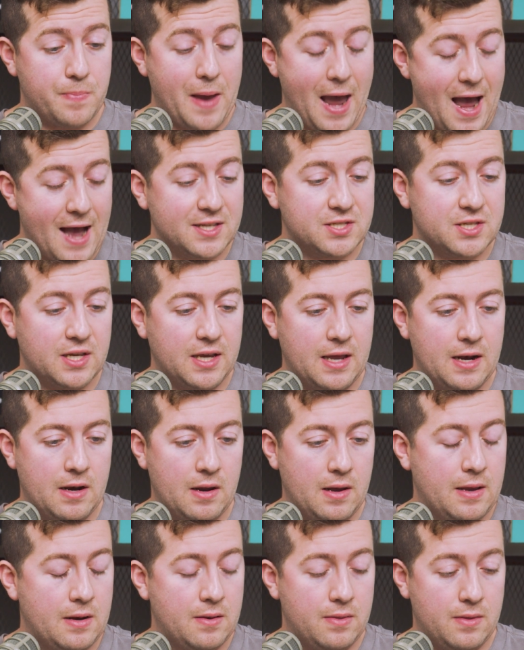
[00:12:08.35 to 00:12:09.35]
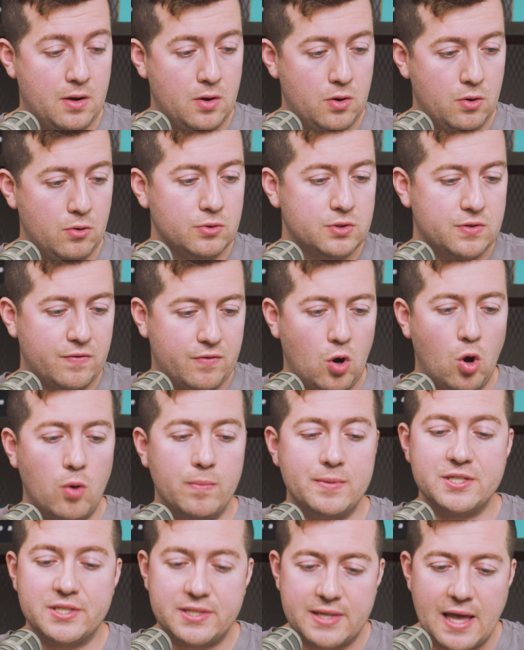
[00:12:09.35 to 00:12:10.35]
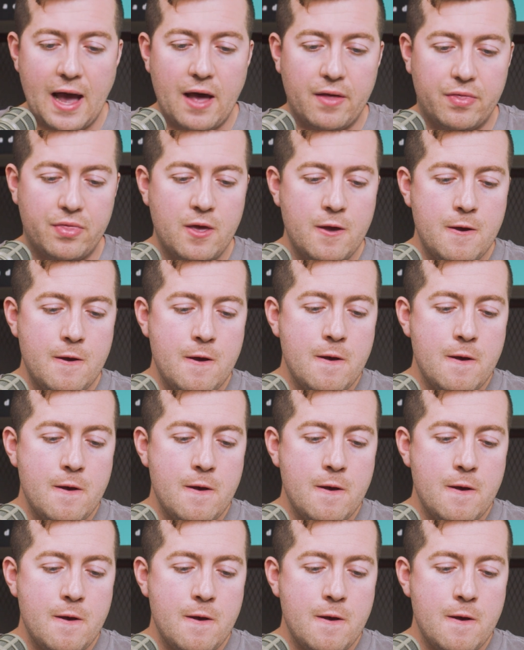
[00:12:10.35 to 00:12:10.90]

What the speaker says: passing and the news of Kobe's death,